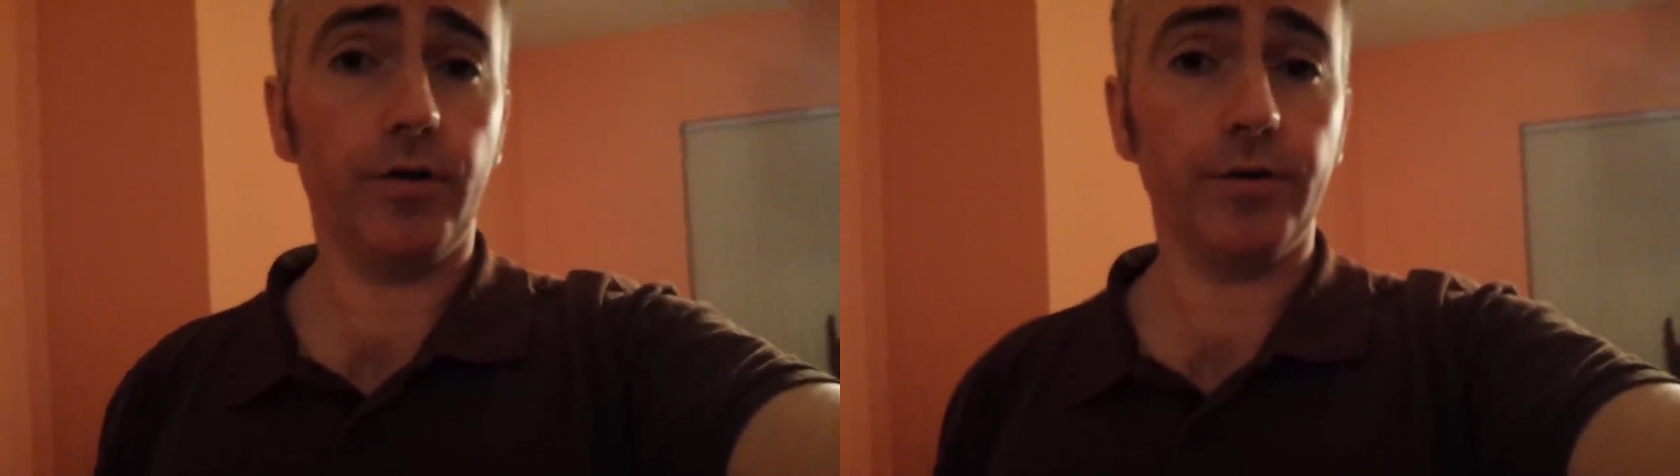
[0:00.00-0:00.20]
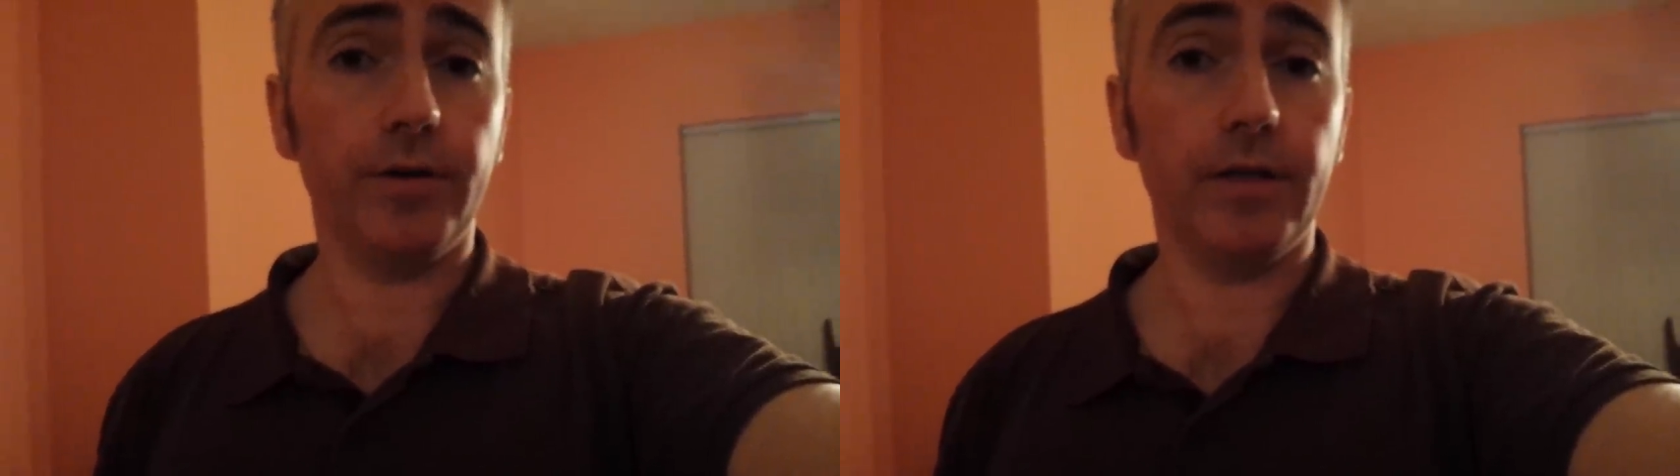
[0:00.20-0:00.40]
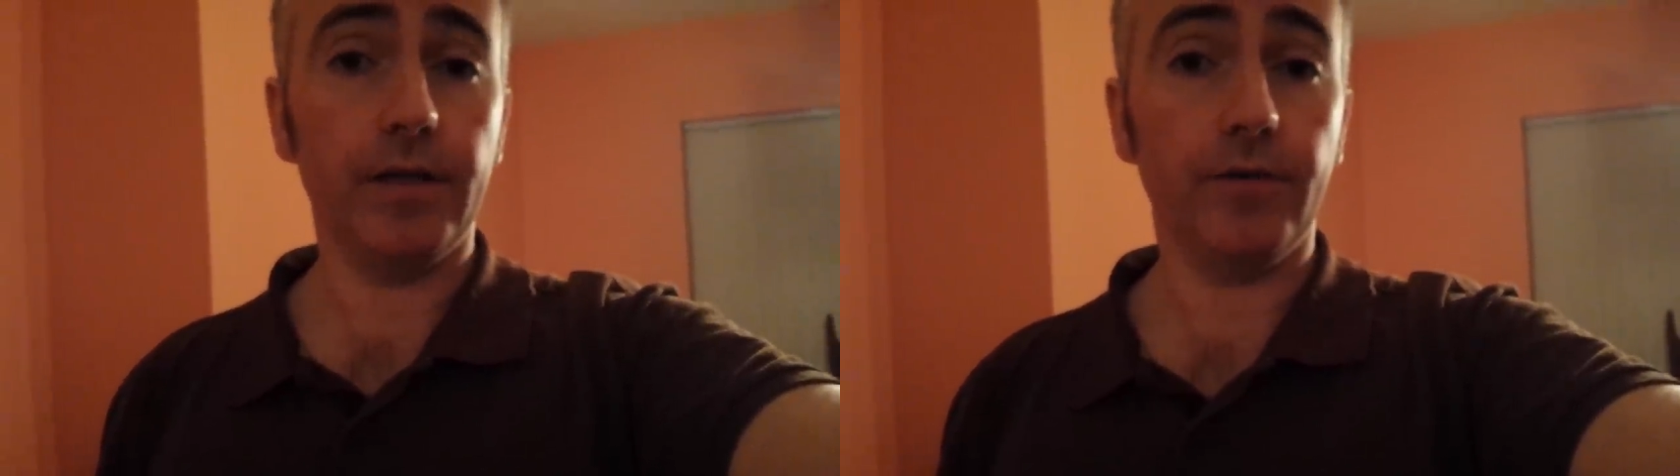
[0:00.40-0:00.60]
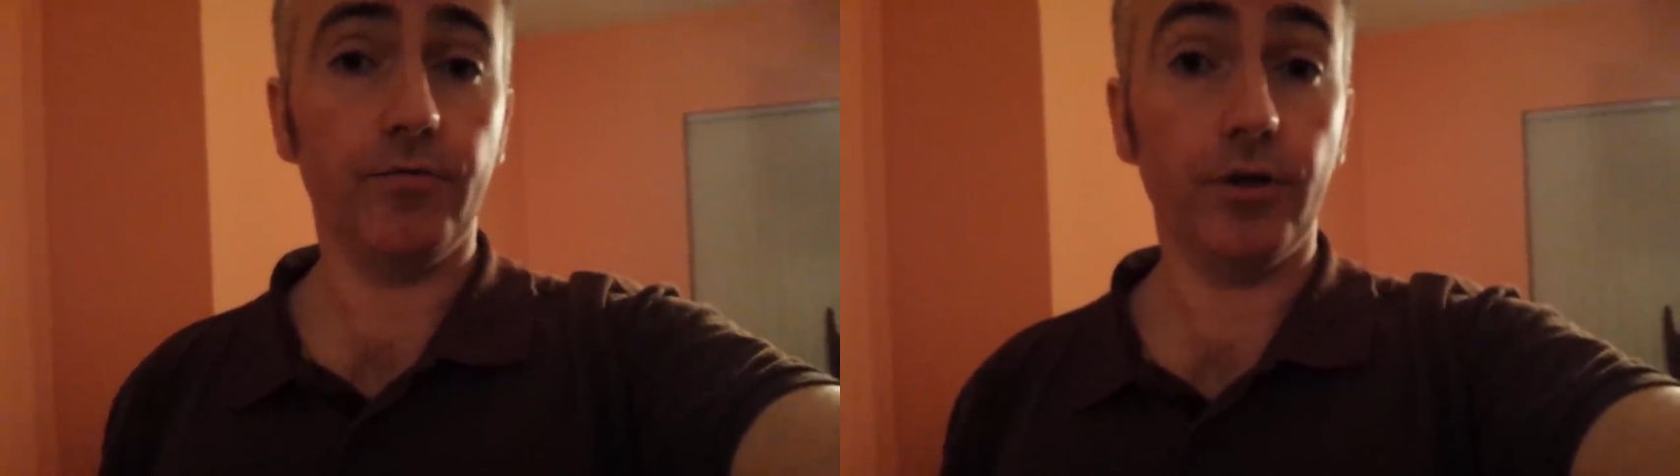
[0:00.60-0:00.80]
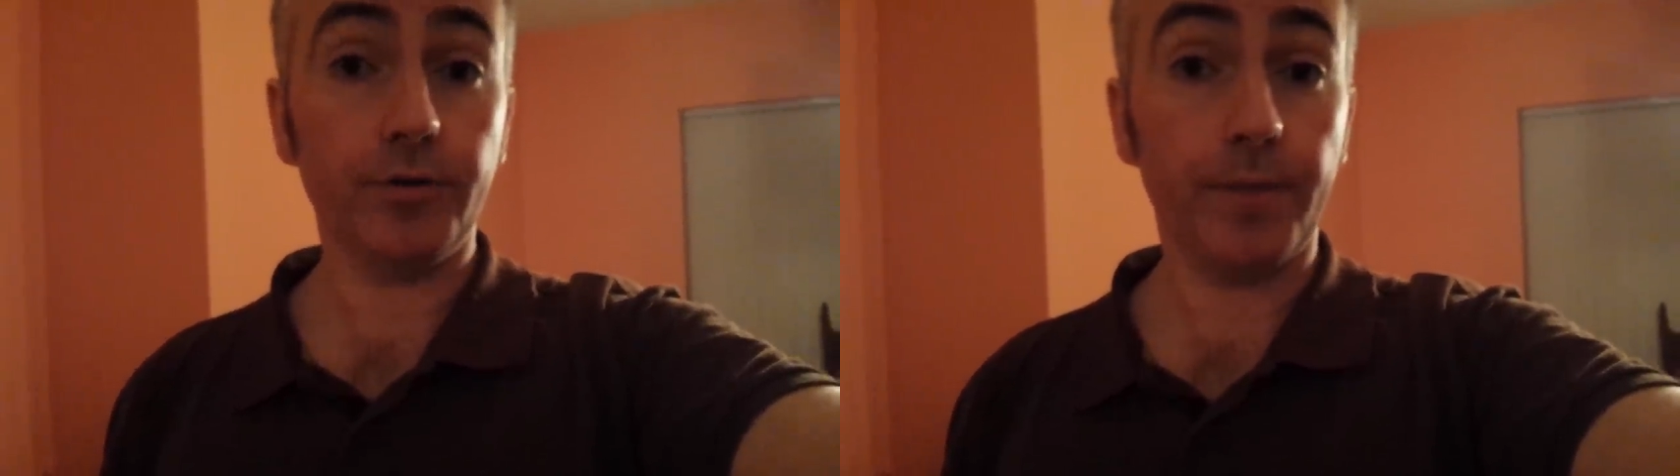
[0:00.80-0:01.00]
on the
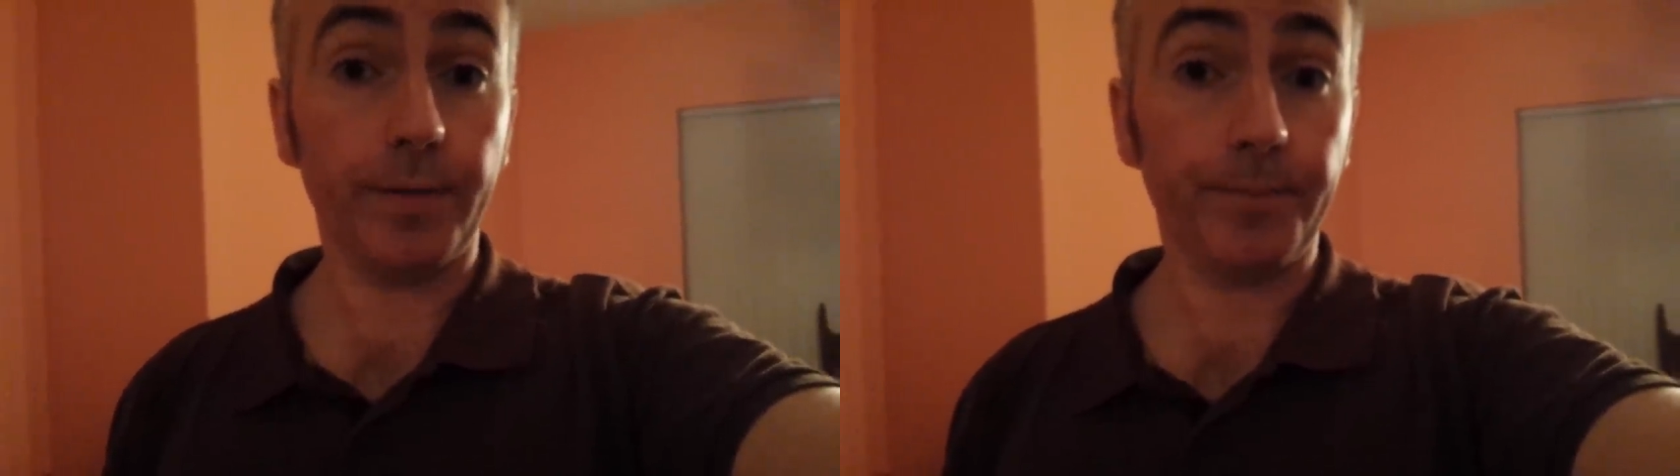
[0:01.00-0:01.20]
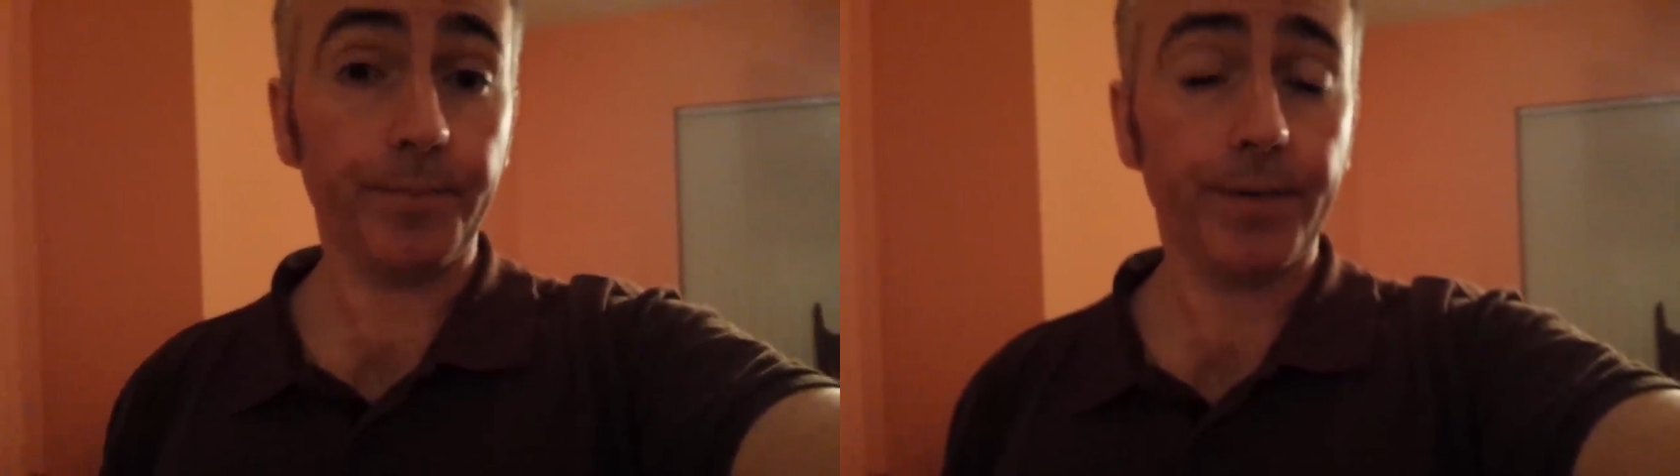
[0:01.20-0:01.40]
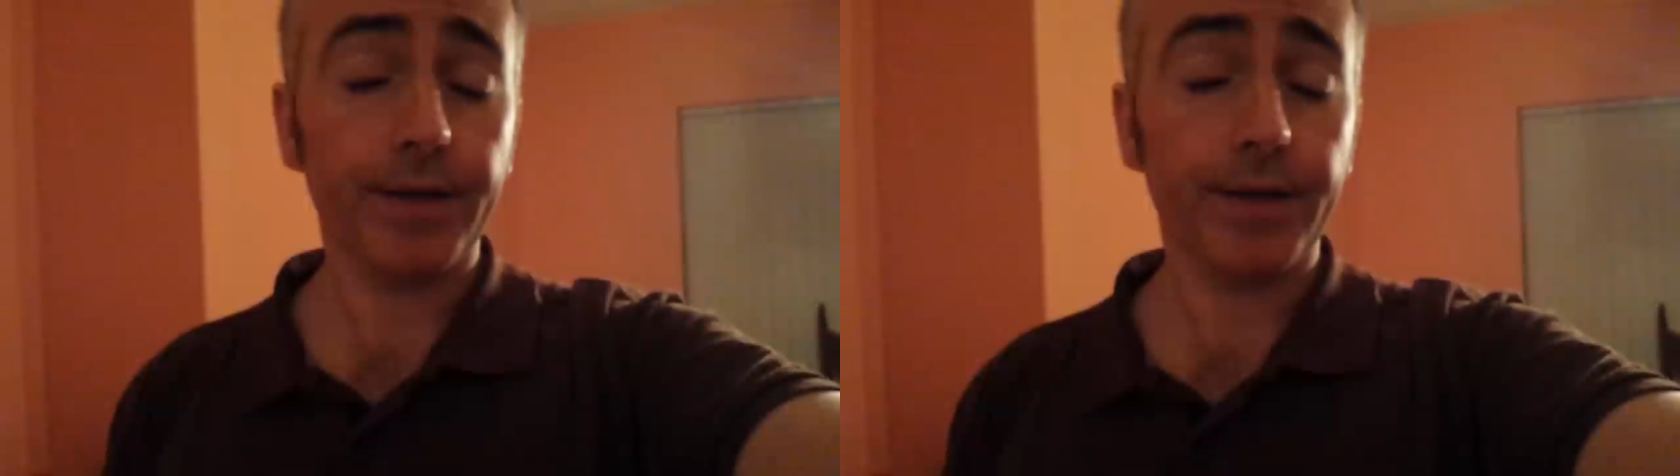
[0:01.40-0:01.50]
Rosh beer.